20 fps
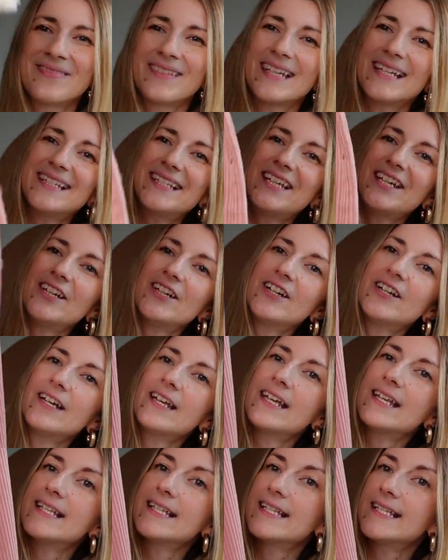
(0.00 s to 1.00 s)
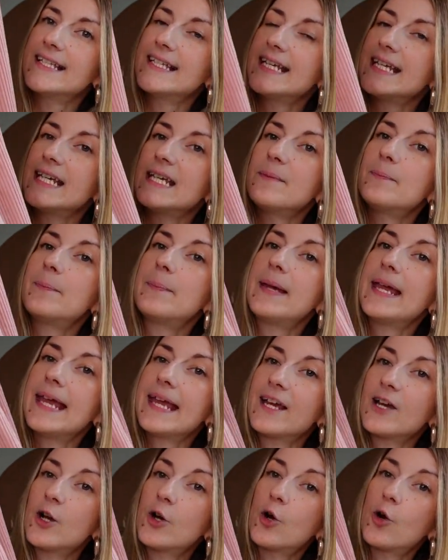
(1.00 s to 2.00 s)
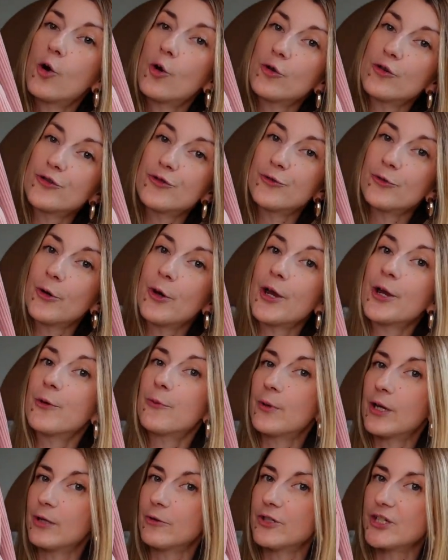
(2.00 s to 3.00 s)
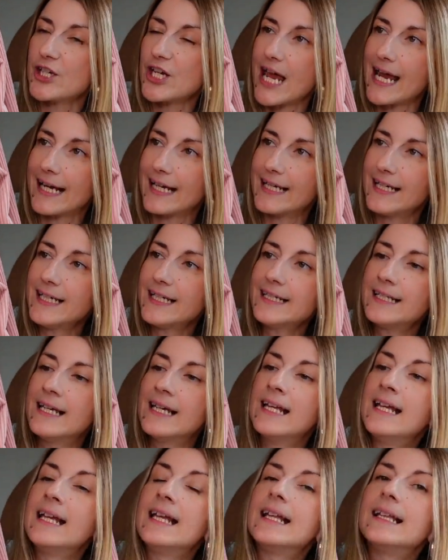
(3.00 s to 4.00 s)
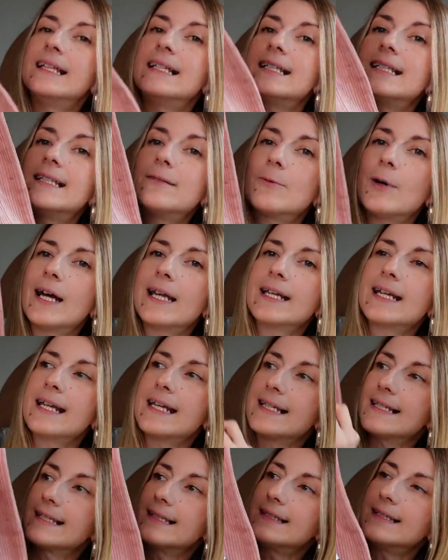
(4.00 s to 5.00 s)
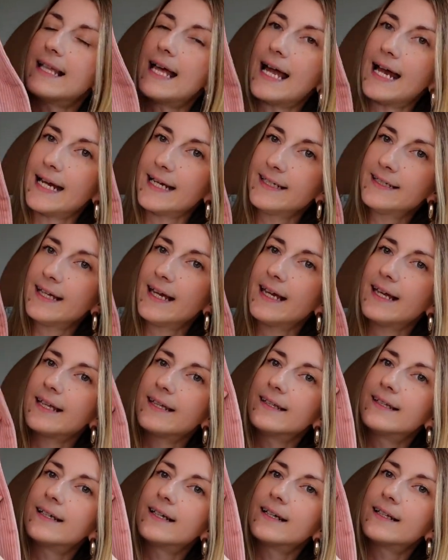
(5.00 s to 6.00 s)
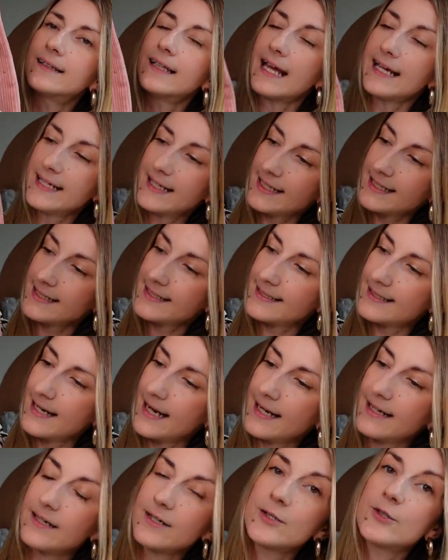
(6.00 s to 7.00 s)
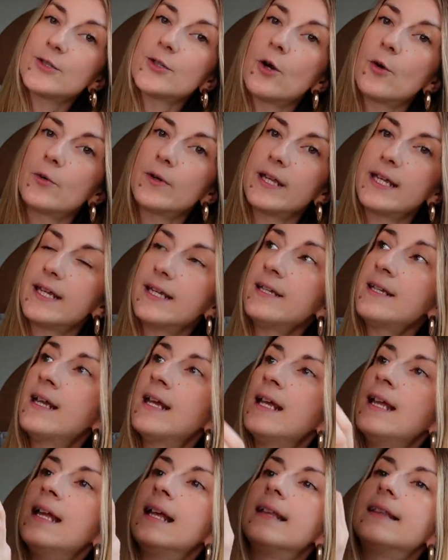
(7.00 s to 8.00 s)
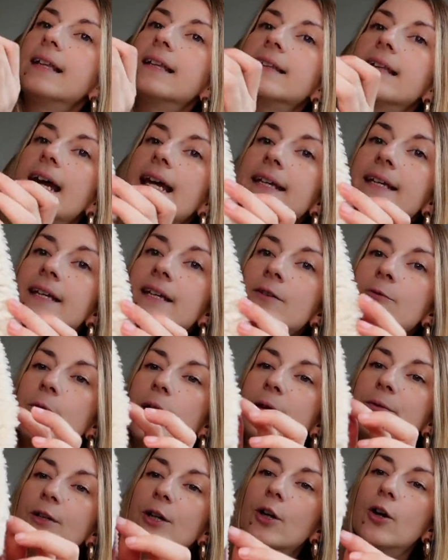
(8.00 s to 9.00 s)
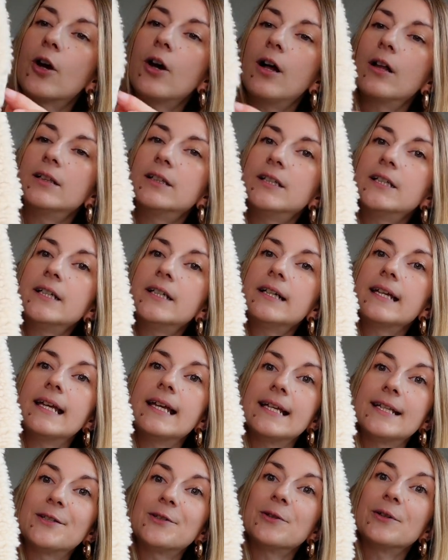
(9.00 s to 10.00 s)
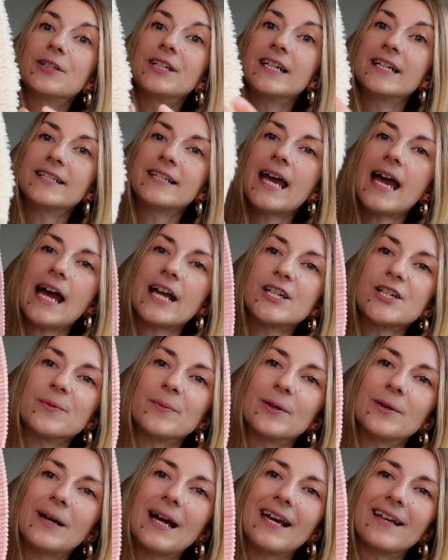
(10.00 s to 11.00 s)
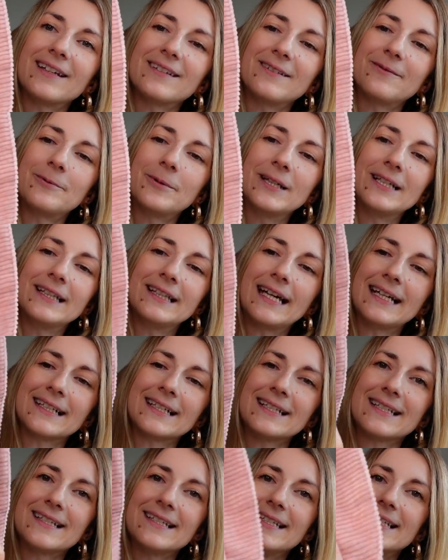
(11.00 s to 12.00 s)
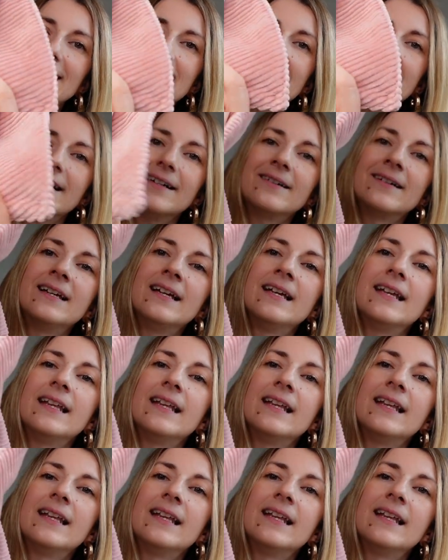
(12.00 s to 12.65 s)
This here is the pink corduroy Will Jacket. This one is lined, and the lining inside is sewn in. The lining around the collar, it's detachable. I really like this detail.